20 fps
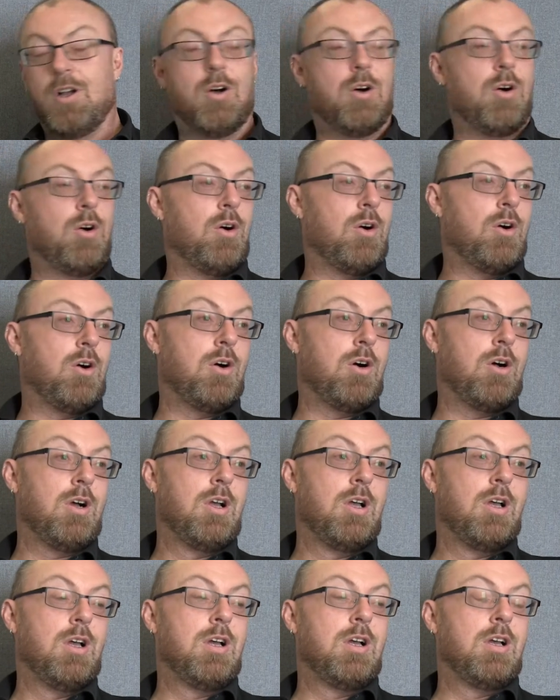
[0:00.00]

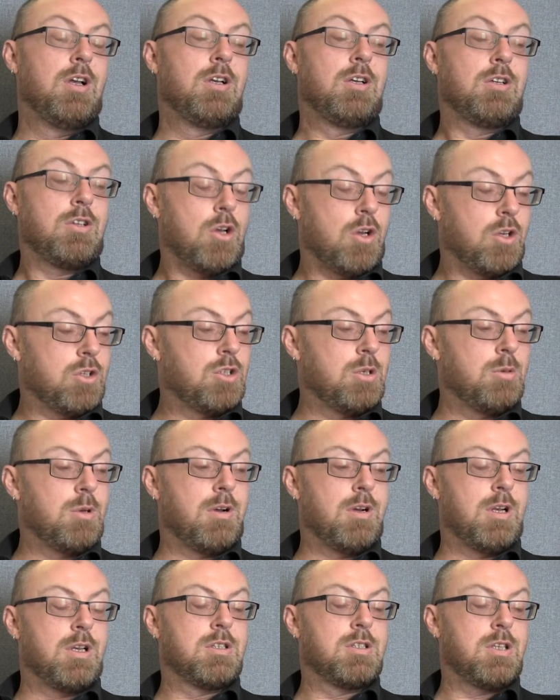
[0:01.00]
Or, God, you
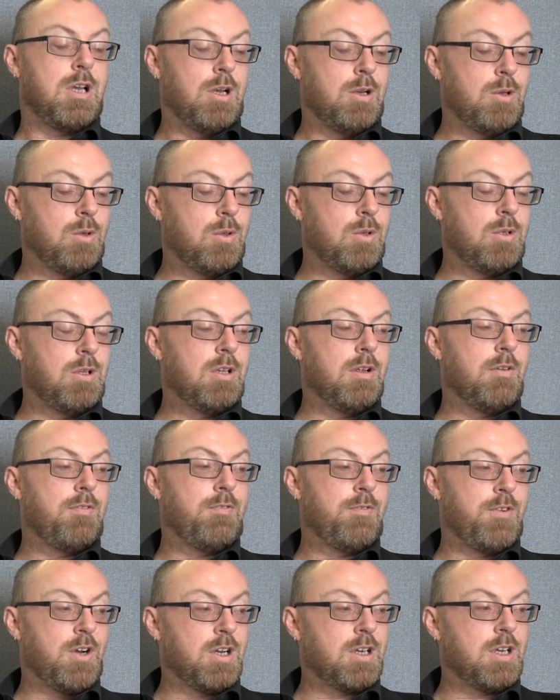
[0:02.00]
are a total
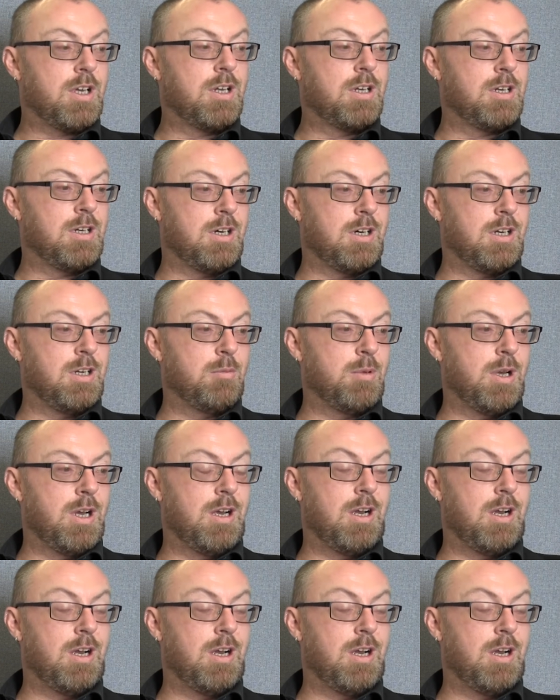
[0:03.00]
fucking nightmare,